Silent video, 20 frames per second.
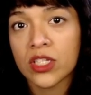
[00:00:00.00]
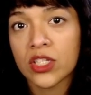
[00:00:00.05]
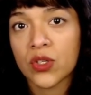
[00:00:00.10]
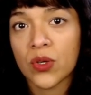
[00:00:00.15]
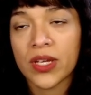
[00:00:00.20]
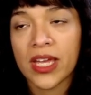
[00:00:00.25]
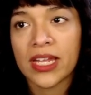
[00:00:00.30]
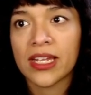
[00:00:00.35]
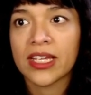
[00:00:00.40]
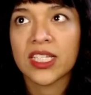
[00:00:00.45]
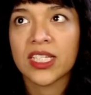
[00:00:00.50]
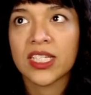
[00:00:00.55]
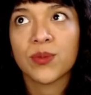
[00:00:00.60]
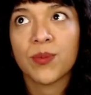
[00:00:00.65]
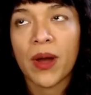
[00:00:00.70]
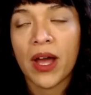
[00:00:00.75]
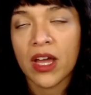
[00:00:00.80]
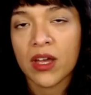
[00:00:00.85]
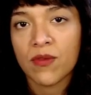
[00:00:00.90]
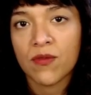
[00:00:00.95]
So again, like
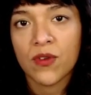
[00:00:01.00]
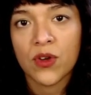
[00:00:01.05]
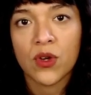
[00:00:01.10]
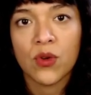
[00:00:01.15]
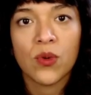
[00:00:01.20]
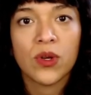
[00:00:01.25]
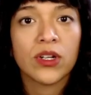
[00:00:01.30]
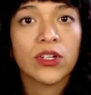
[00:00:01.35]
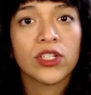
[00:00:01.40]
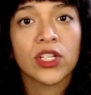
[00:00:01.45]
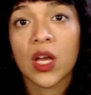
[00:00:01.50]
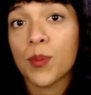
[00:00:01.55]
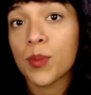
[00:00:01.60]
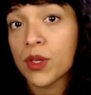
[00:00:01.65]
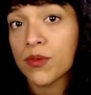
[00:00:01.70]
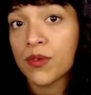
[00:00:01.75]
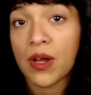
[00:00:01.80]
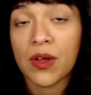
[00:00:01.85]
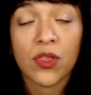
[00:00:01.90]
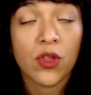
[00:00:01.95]
SpyFu, and there's a couple
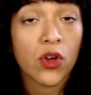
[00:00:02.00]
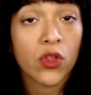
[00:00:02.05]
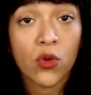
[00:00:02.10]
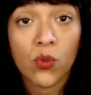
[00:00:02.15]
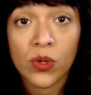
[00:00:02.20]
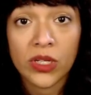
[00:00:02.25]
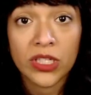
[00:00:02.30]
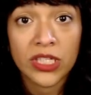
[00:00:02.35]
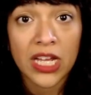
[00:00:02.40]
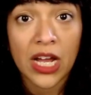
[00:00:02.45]
of other ones